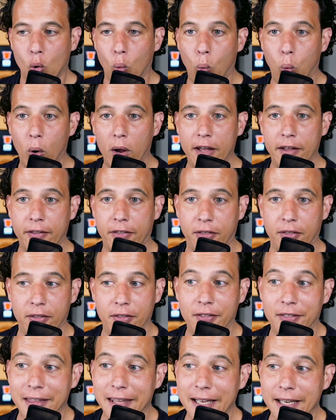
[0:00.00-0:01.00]
With
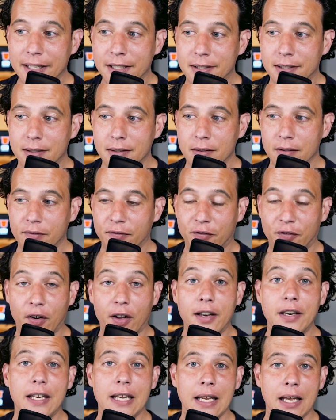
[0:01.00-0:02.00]
these
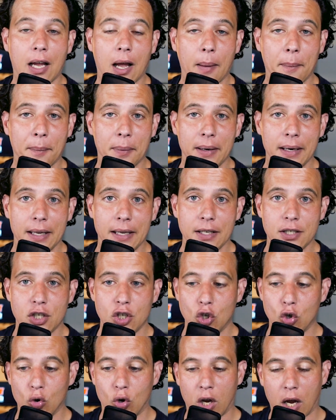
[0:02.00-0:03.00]
funding companies,
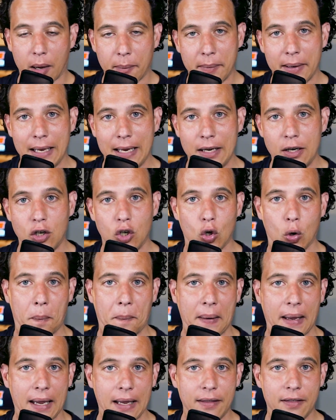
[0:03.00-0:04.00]
you come in, you
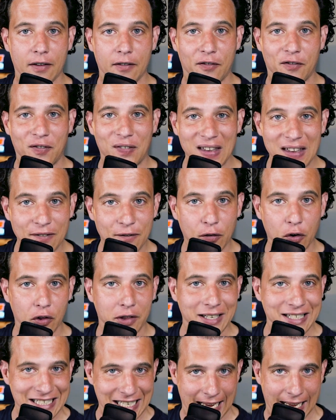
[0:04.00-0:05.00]
pay the fee for
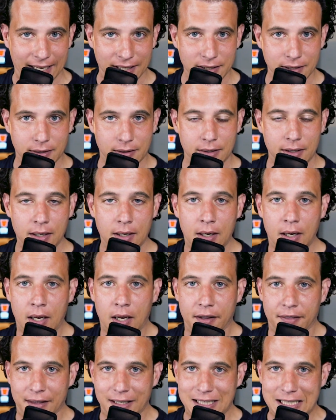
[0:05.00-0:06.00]
the test.
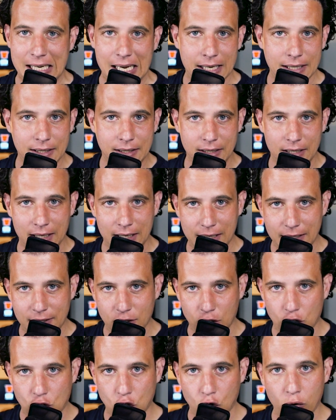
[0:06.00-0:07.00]
The test is
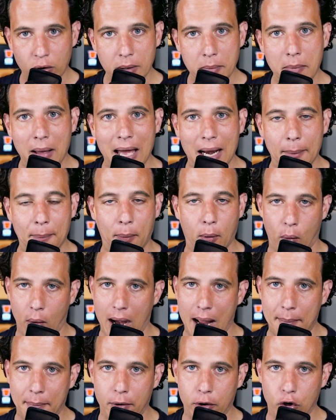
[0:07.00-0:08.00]
a certain amount of
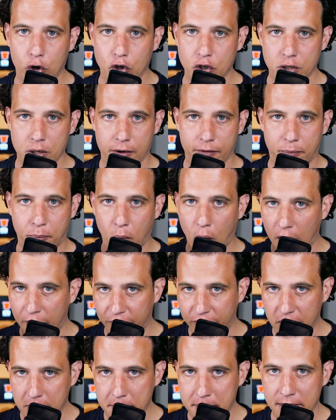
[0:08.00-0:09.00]
parameters of
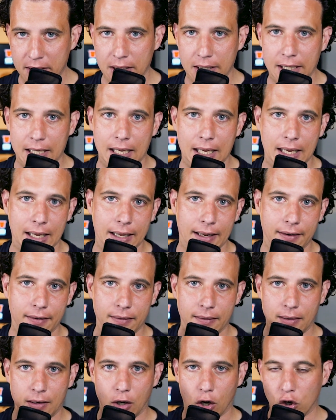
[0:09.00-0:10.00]
profitability,
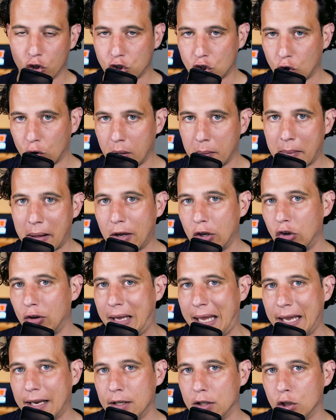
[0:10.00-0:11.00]
and a certain amount you
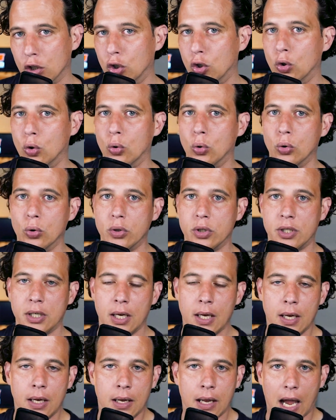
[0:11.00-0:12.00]
can't lose.
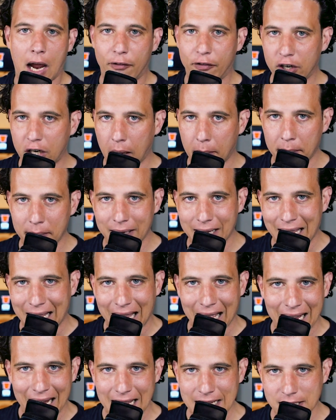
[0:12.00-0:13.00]
Every company
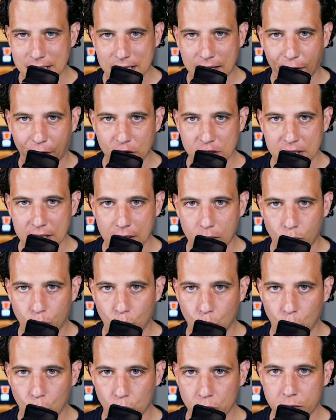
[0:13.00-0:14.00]
kind of has a different set of
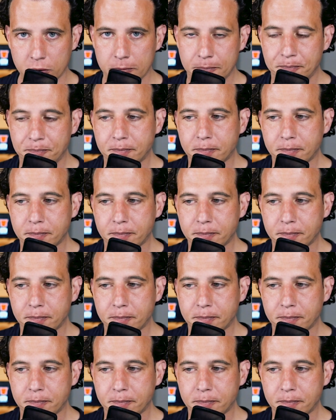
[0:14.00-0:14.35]
rules.